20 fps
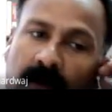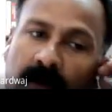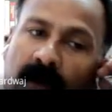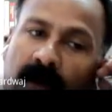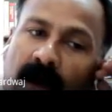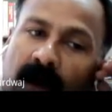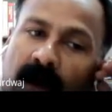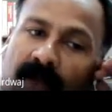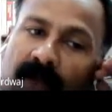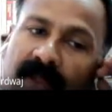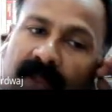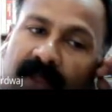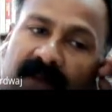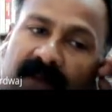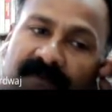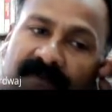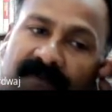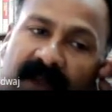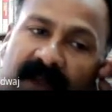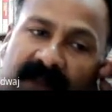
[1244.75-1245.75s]
Other
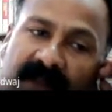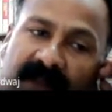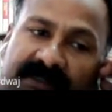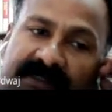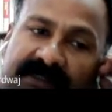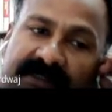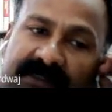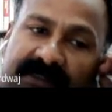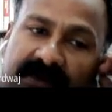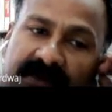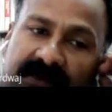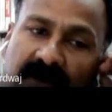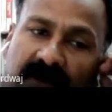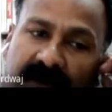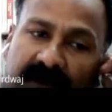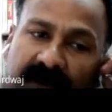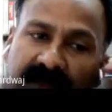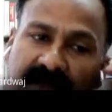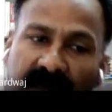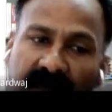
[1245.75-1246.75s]
effects or
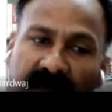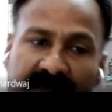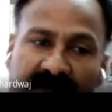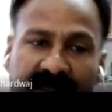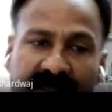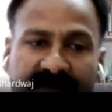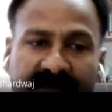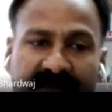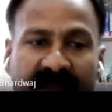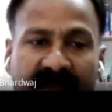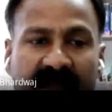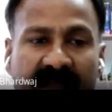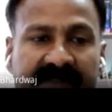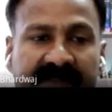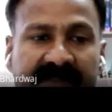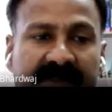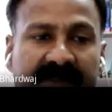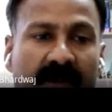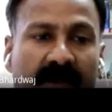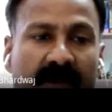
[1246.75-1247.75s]
the other effects
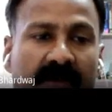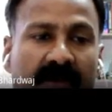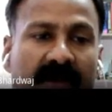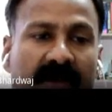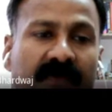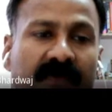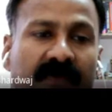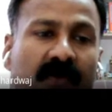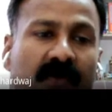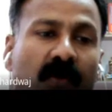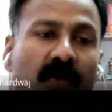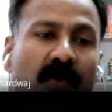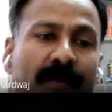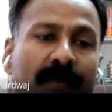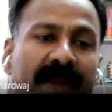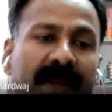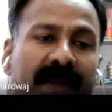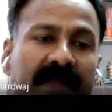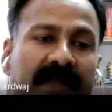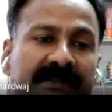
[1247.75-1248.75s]
occur for
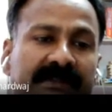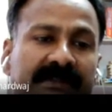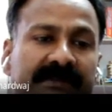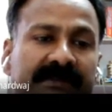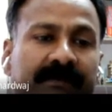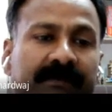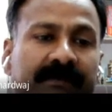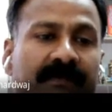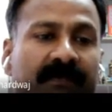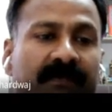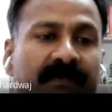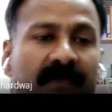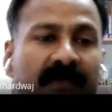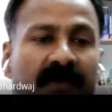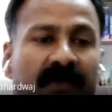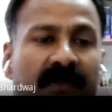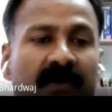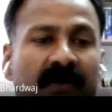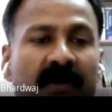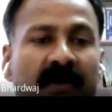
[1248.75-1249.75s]
openings
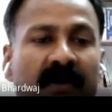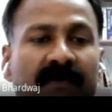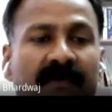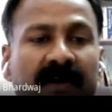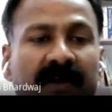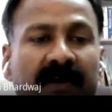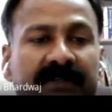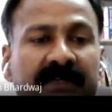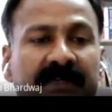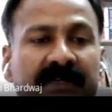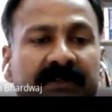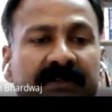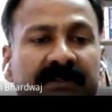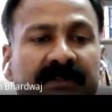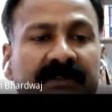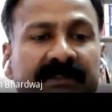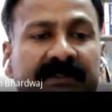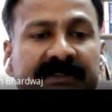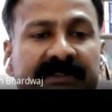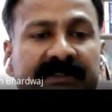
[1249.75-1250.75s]
of other
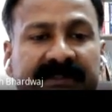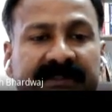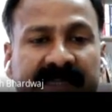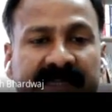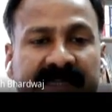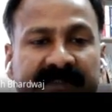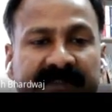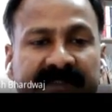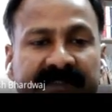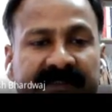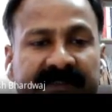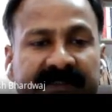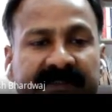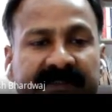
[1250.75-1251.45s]
sizes.